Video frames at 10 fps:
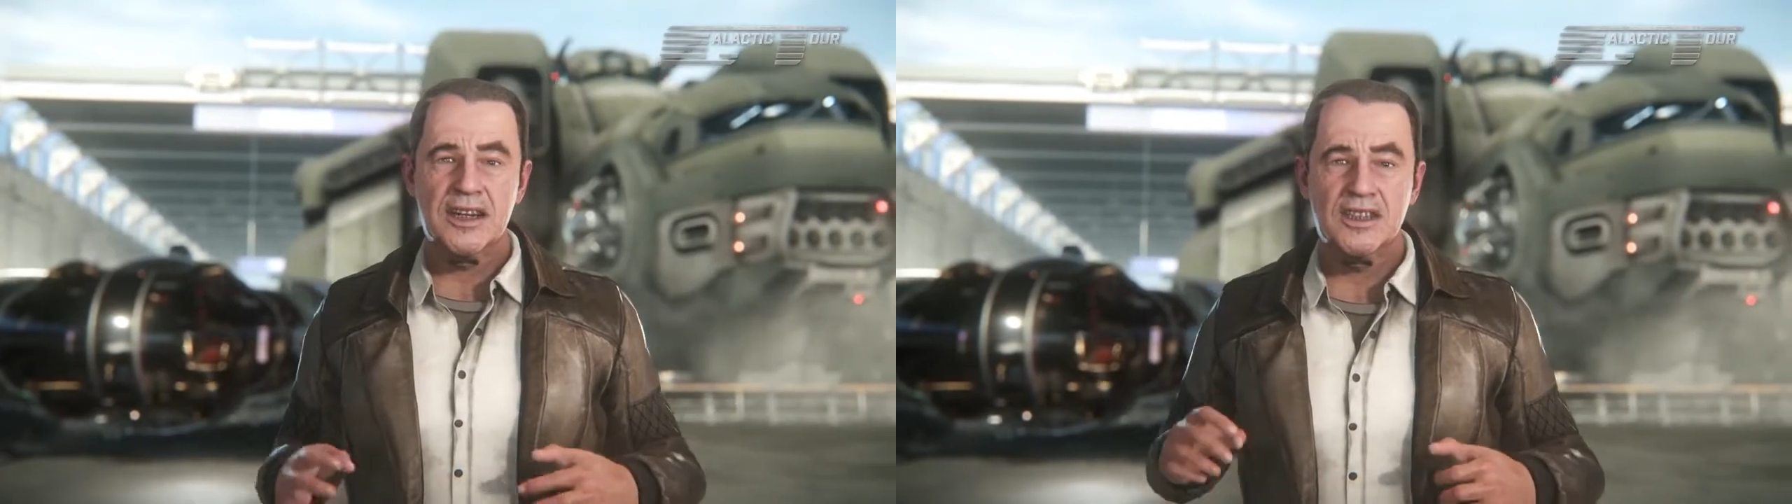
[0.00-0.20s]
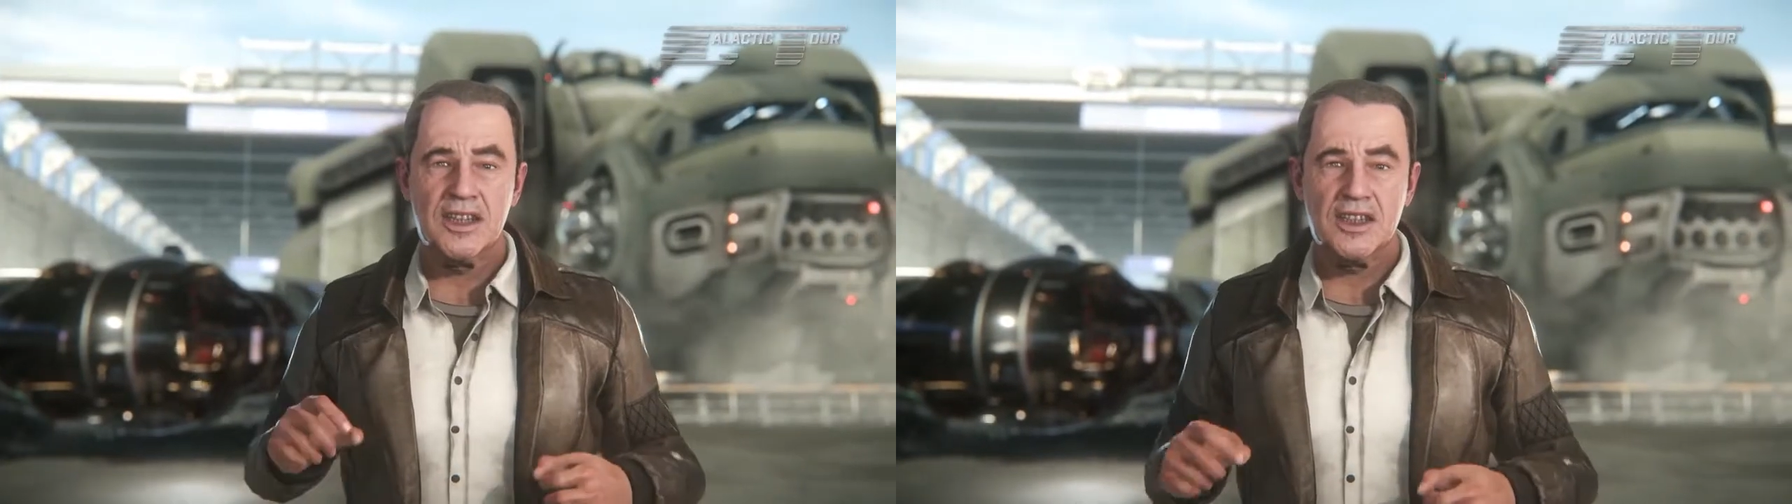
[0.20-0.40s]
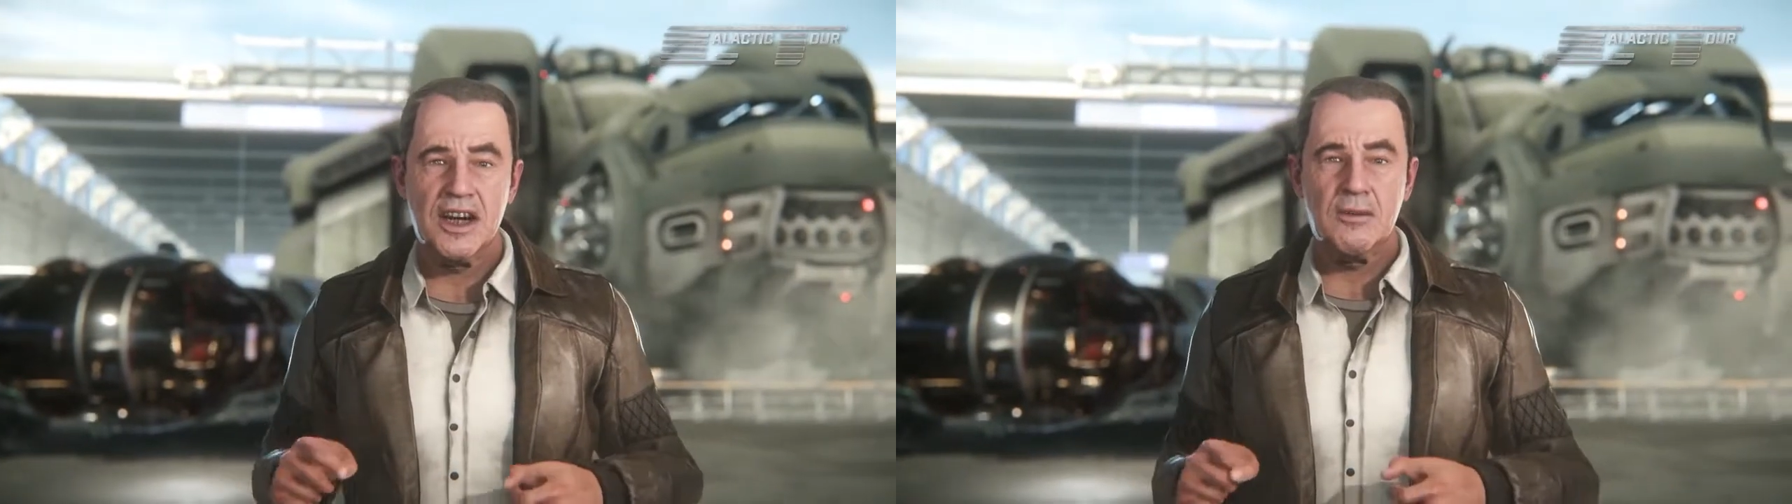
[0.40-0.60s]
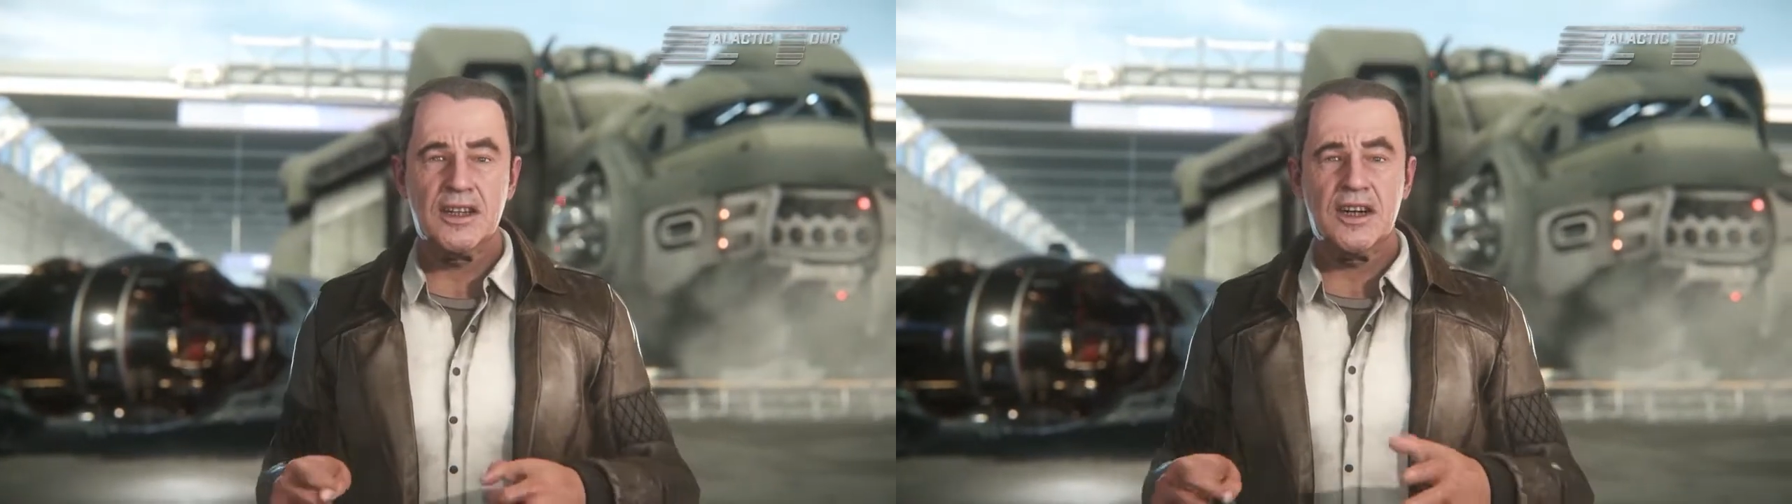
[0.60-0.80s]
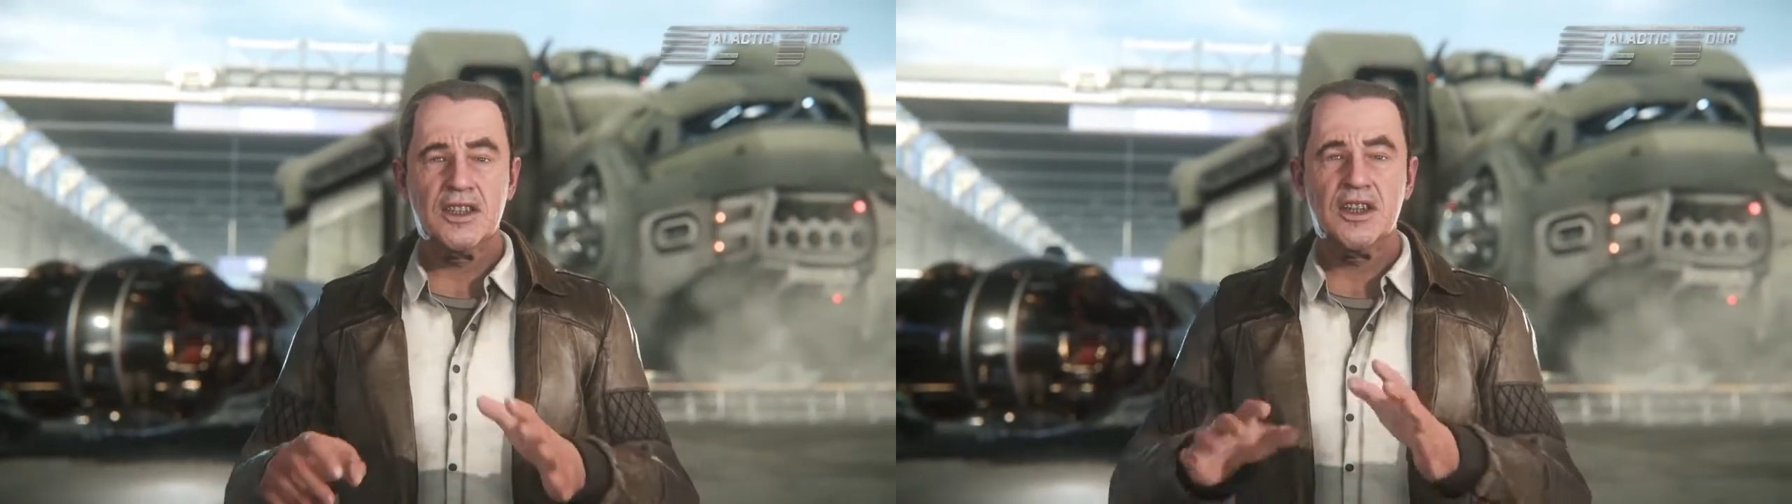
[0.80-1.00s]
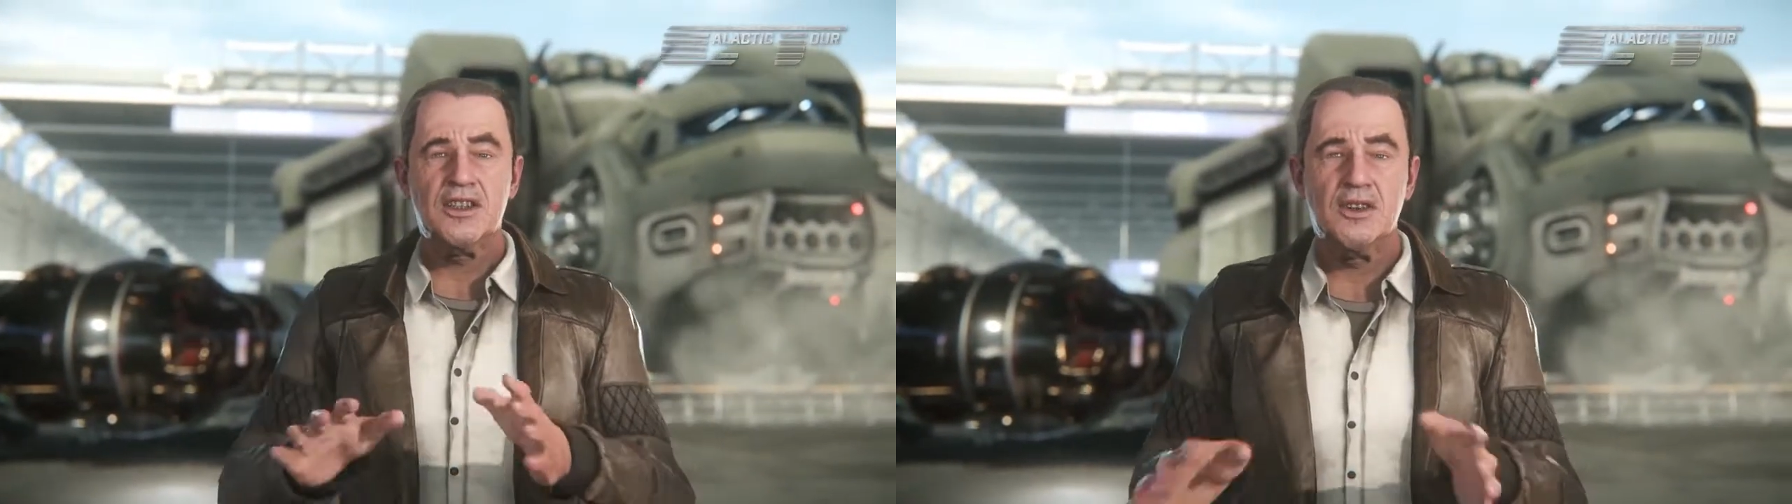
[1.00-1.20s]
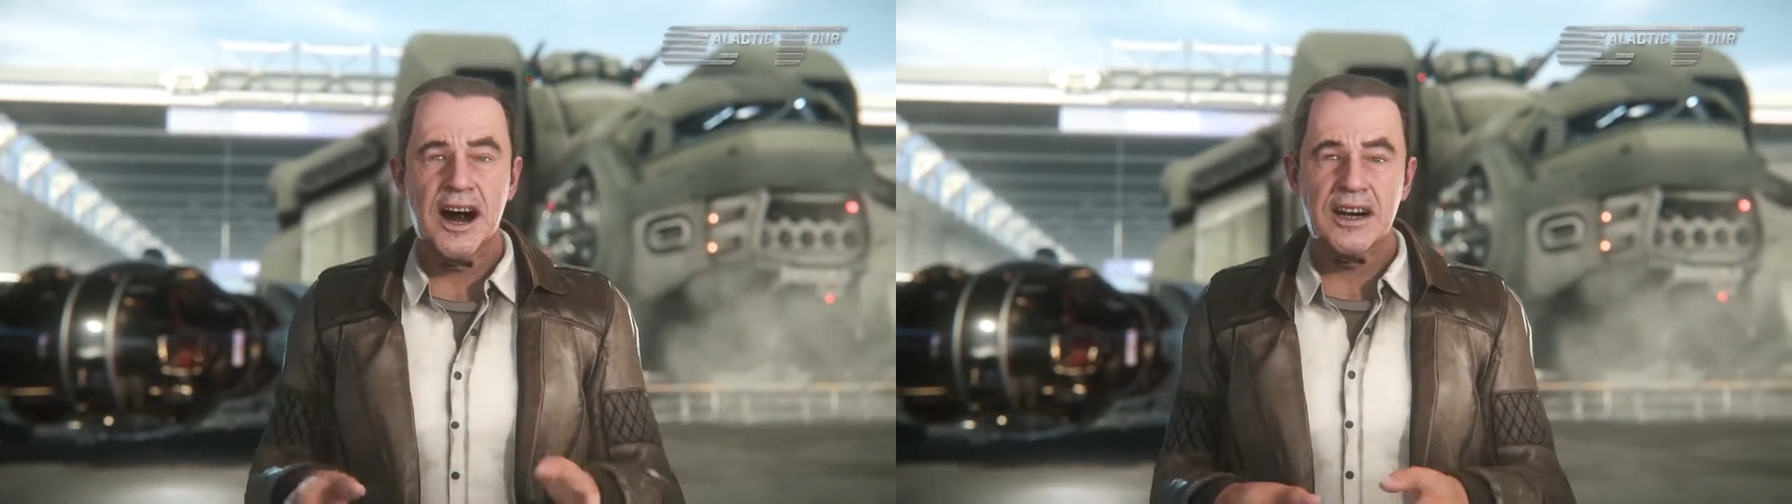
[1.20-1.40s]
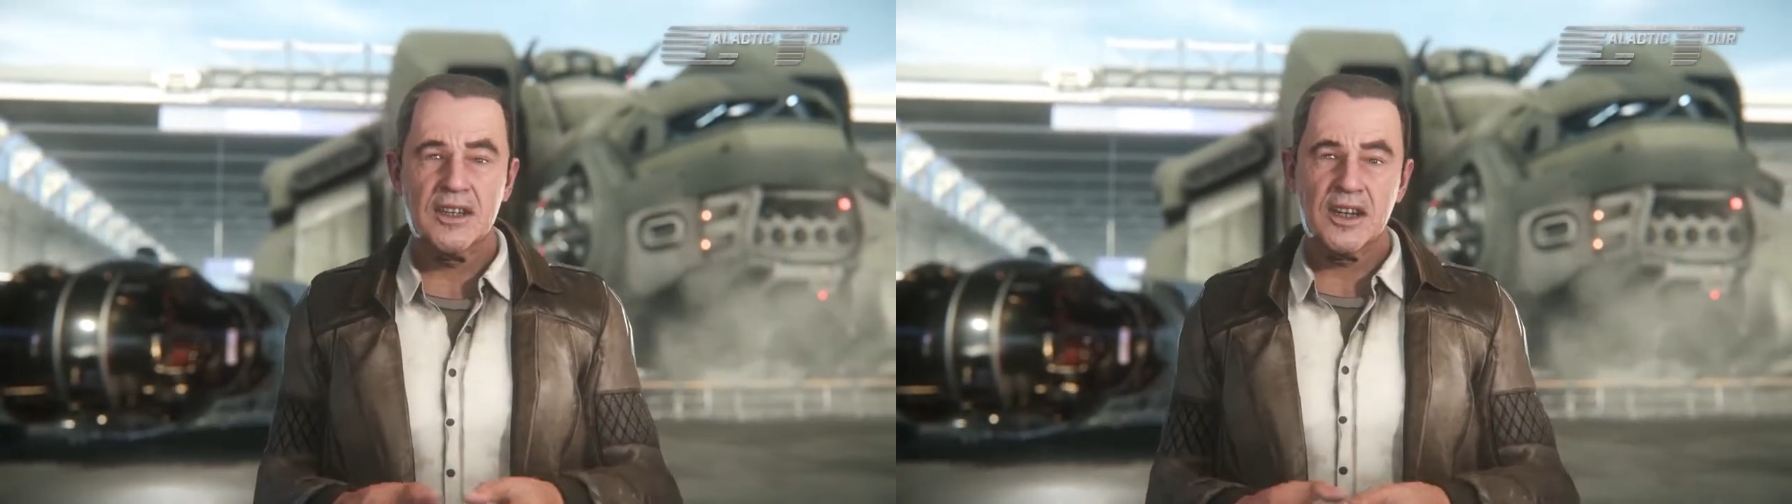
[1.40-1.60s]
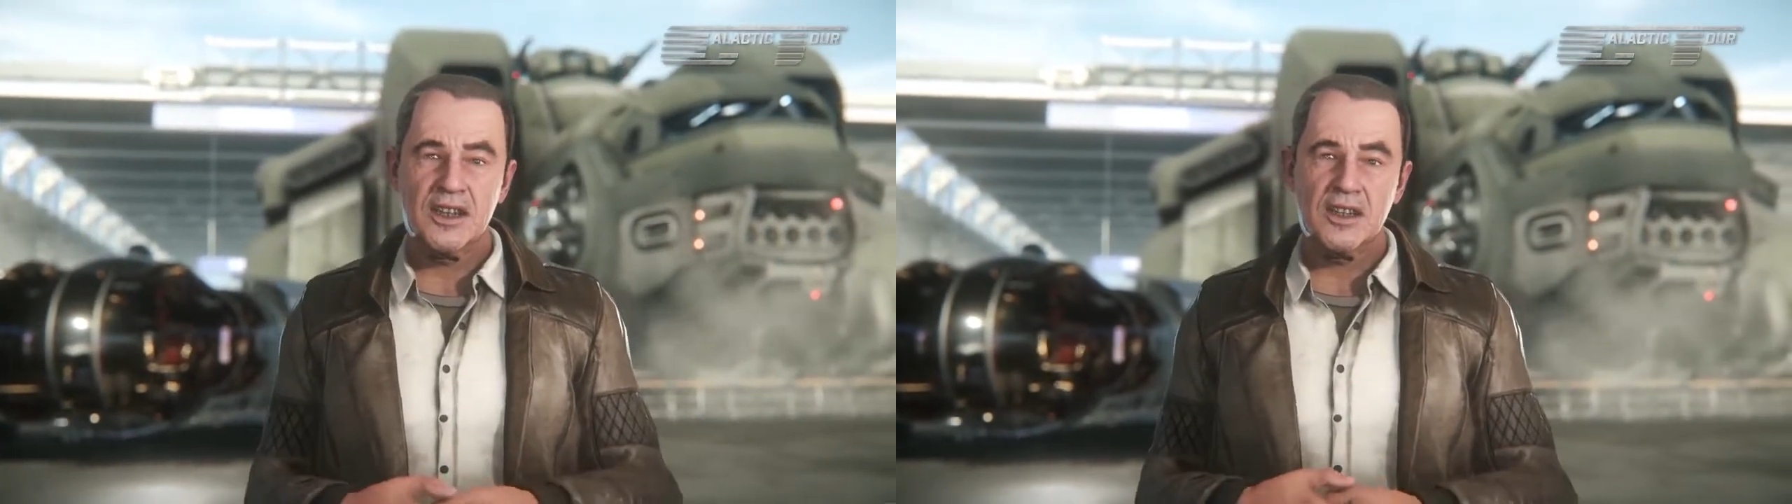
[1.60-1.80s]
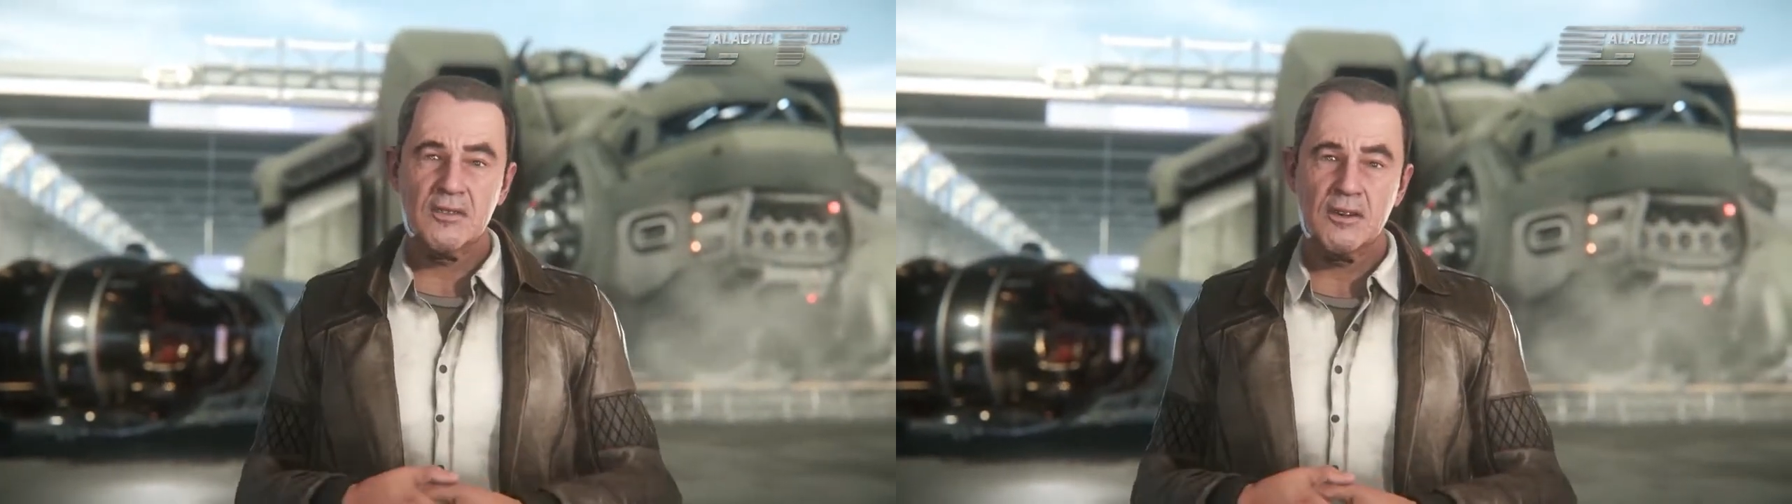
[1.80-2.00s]
is determined to drag us
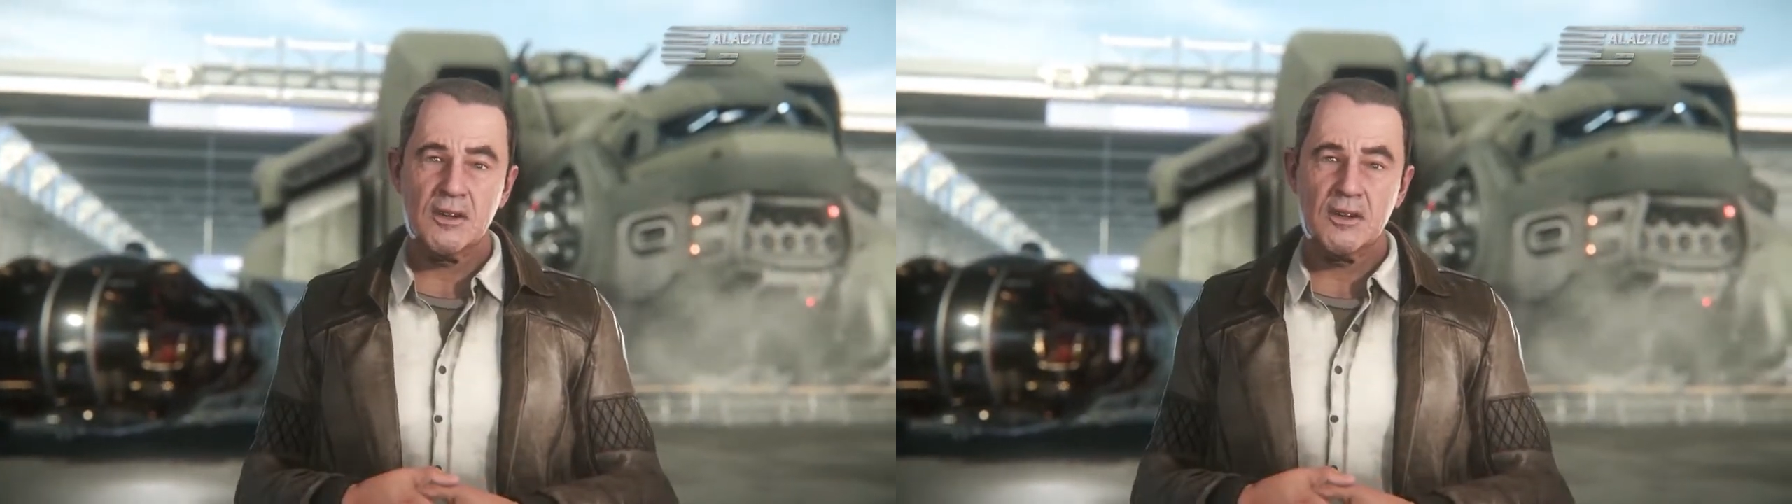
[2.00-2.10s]
into the